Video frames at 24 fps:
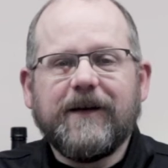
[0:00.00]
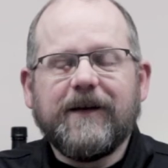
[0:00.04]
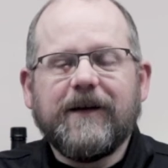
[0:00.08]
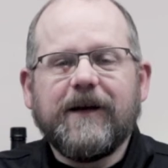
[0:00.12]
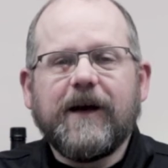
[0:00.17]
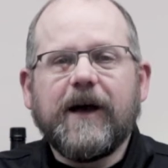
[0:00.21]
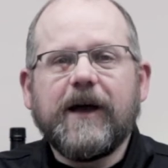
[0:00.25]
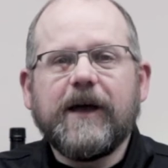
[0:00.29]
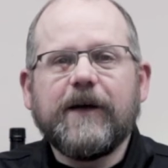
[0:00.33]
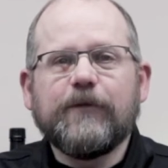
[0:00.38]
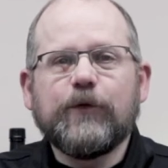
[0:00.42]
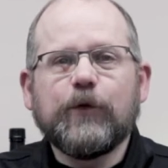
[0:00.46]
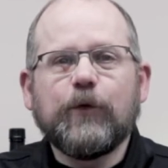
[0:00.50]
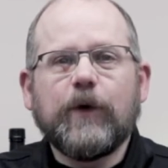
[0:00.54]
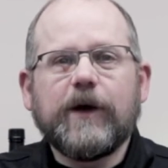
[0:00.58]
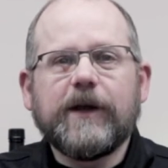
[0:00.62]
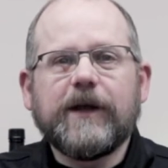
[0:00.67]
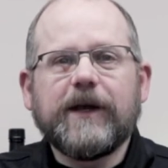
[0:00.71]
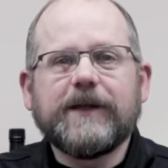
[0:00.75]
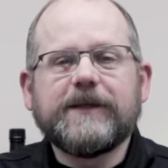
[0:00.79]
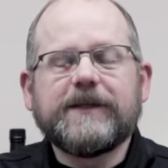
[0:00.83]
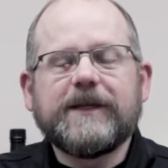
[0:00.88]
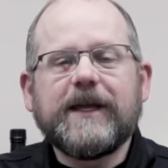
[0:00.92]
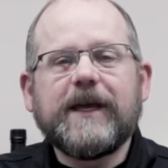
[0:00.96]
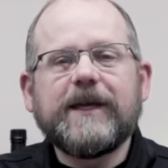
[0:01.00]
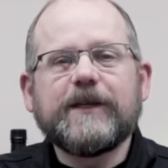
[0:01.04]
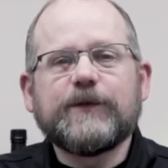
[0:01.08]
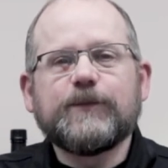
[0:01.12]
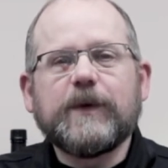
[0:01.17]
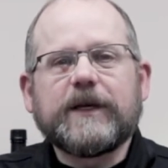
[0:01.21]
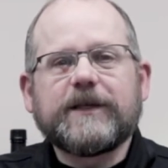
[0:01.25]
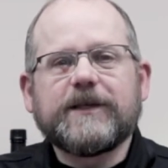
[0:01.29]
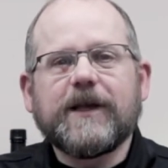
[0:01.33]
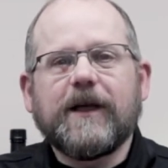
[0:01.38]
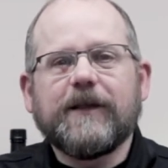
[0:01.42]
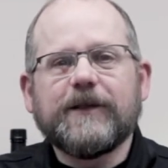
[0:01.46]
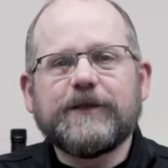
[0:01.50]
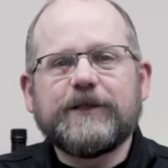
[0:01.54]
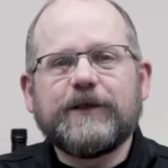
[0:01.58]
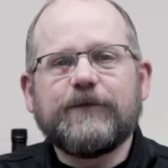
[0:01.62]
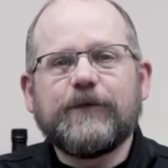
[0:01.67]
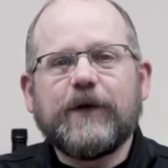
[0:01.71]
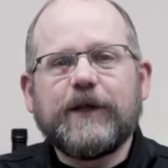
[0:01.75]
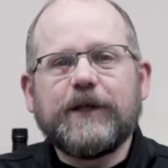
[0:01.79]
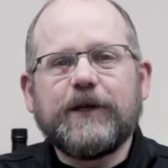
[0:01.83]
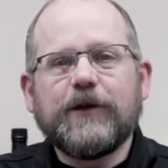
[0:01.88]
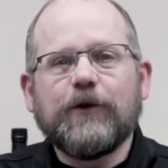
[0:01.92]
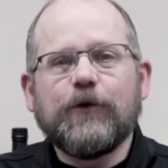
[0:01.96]
Hi everyone, on today's Mixology
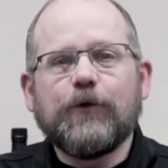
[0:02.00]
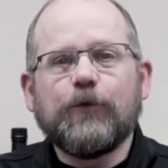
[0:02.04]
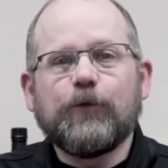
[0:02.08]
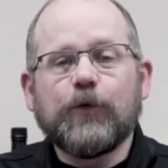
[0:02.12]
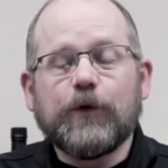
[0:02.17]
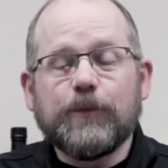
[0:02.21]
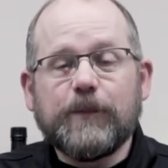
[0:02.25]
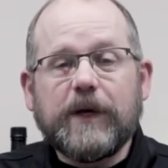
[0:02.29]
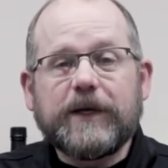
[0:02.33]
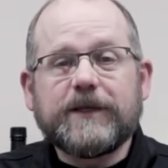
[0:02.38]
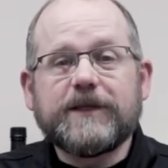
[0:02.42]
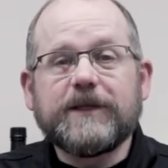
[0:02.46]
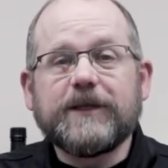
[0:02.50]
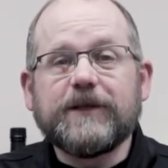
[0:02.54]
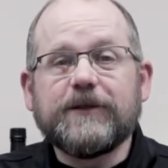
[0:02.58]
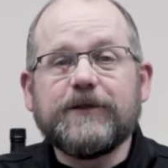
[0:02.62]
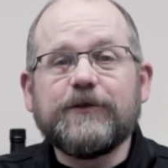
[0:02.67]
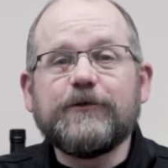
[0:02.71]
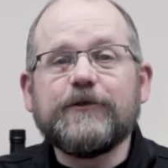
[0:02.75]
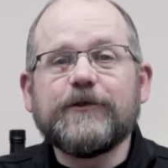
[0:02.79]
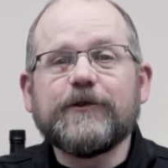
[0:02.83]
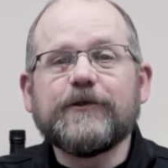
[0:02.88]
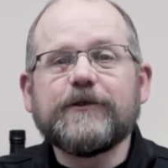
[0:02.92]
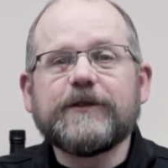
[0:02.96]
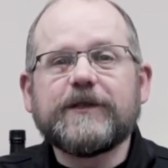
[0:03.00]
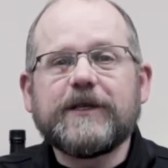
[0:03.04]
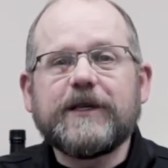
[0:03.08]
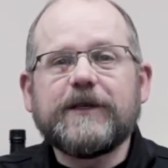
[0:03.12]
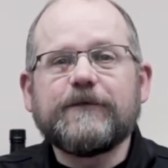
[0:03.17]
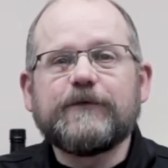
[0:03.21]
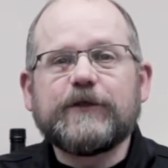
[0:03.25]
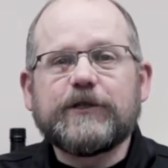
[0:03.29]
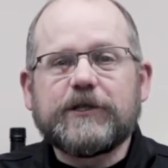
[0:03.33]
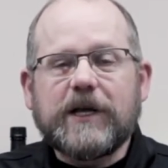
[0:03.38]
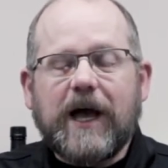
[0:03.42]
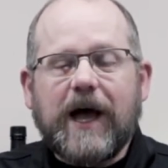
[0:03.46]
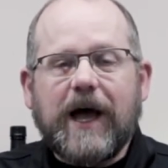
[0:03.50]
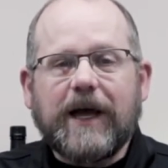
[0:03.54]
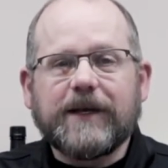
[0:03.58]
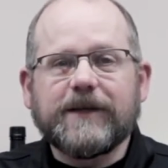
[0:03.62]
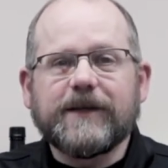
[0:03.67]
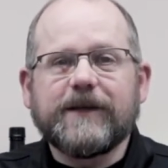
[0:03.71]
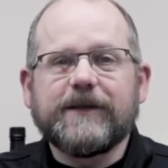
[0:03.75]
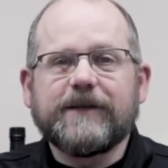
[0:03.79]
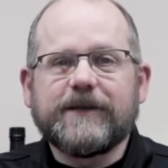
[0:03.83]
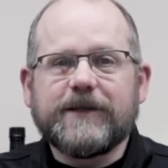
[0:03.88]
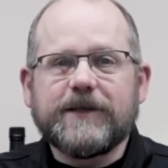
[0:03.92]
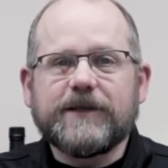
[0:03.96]
video, we're mixing a New Year's Eve shot
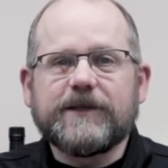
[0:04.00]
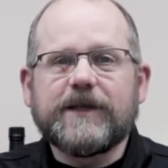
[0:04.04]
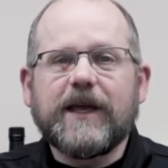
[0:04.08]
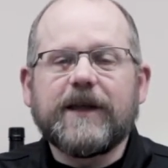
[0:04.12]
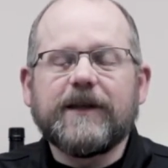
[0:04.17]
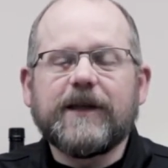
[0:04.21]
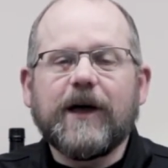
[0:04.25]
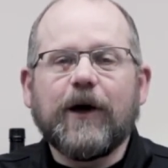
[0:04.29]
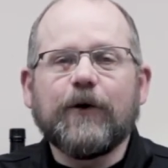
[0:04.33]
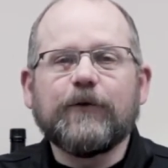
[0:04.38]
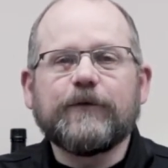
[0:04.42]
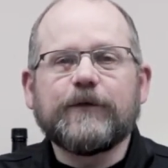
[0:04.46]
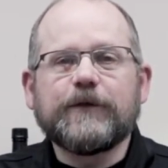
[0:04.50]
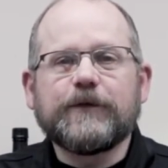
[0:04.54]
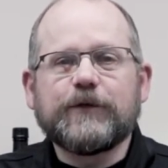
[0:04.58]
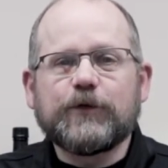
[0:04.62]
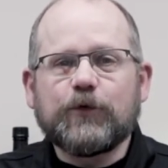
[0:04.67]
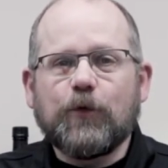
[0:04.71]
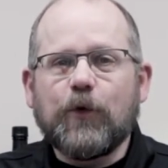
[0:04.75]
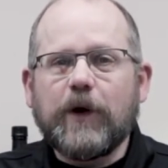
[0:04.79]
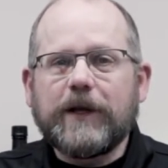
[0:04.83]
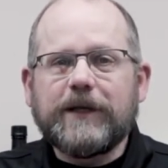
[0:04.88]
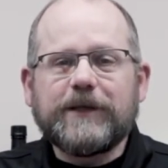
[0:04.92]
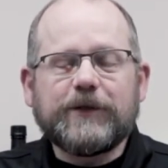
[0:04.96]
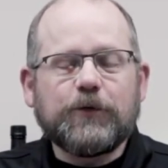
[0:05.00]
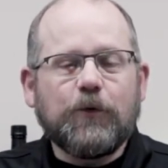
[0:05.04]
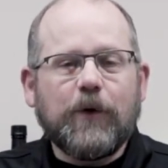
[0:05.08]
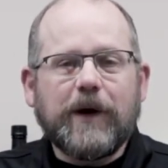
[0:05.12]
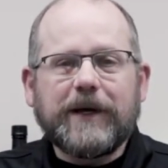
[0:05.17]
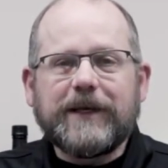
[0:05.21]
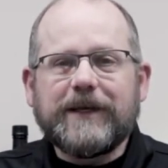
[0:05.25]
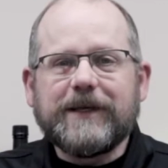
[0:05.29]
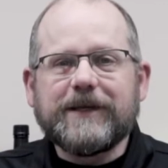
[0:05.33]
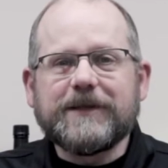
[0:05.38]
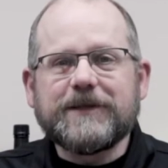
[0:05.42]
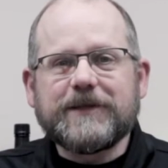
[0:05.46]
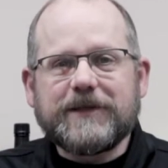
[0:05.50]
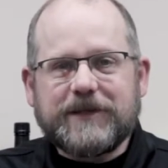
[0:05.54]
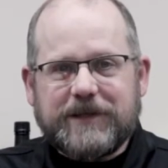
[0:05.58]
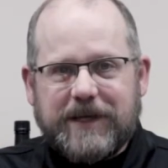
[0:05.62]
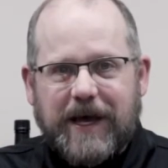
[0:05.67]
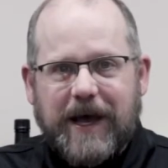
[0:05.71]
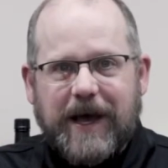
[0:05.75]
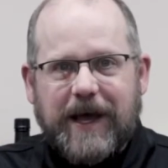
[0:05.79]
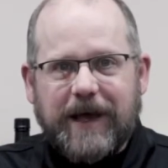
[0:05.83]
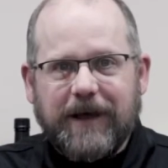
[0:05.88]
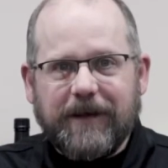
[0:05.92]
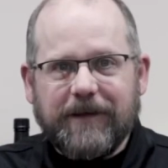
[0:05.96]
to send out 2020 in
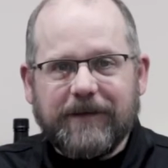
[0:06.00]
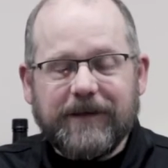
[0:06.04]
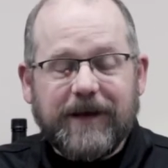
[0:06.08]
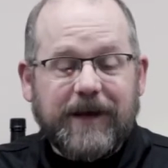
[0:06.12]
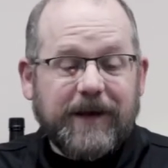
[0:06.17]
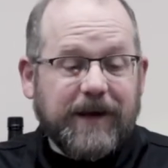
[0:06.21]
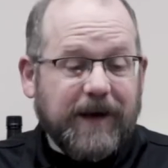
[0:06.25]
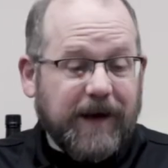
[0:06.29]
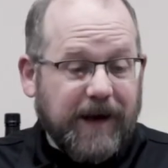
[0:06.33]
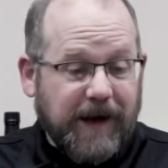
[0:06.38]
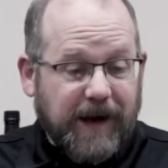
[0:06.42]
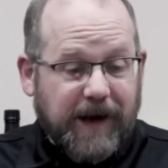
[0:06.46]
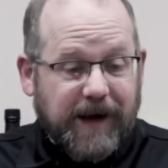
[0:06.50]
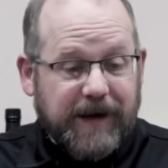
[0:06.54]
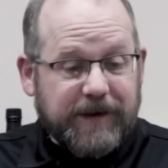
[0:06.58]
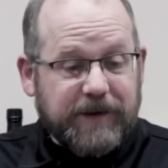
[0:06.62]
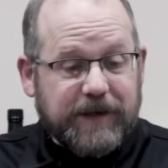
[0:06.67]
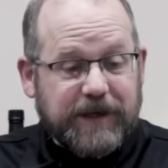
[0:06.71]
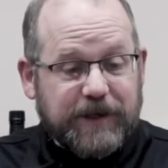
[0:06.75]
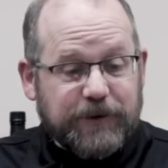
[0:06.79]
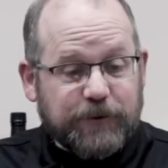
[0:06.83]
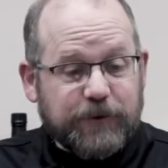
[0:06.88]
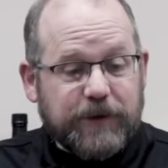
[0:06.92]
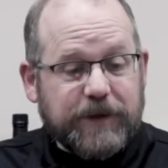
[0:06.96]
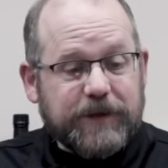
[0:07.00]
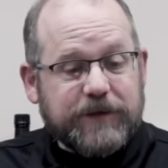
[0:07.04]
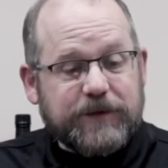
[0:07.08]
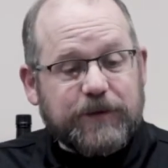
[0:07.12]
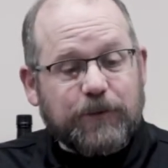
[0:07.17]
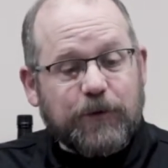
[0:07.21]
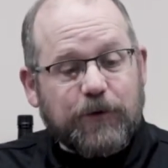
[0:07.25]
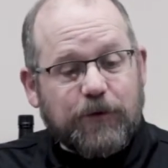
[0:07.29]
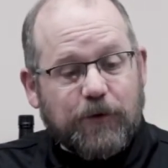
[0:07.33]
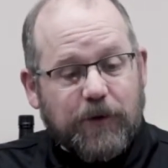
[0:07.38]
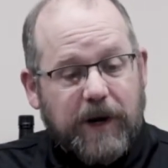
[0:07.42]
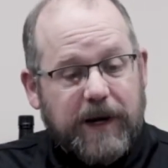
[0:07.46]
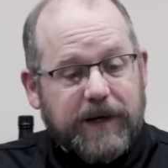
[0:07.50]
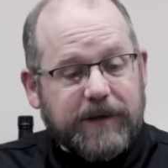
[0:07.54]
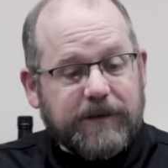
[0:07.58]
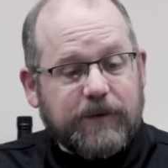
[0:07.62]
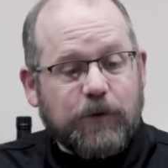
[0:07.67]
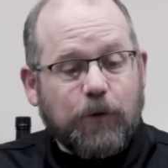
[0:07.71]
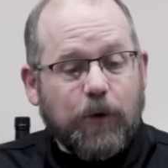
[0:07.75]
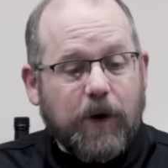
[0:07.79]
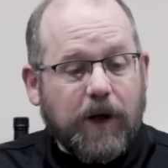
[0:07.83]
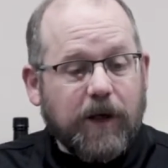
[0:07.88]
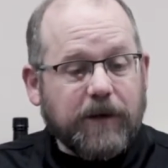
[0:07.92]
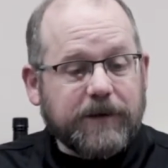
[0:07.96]
style, including some great
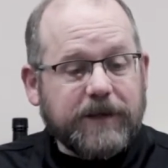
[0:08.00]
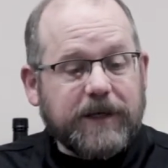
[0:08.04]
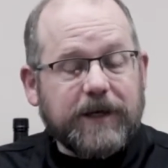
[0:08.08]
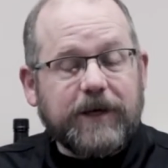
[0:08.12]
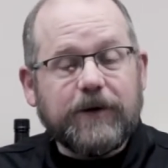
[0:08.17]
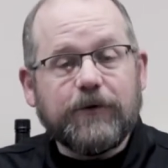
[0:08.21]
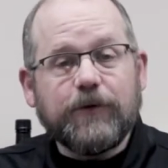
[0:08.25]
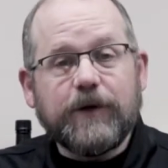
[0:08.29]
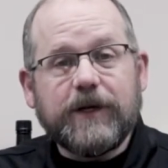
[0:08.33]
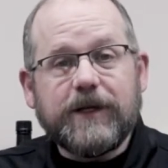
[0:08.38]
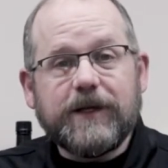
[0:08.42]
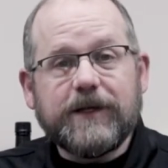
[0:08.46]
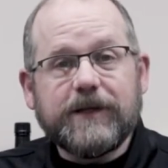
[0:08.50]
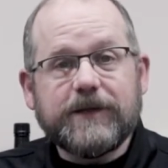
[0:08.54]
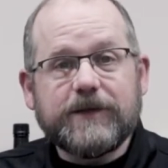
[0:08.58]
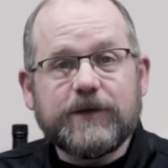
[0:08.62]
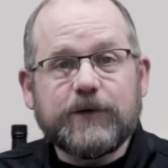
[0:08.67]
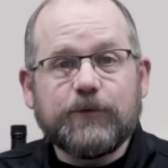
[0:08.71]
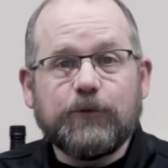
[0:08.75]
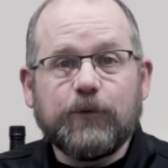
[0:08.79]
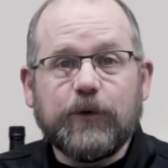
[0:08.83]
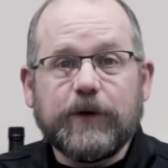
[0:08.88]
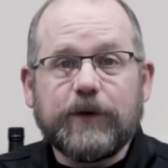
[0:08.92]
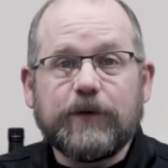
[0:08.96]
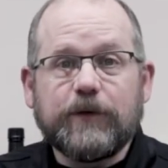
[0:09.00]
quality ingredients with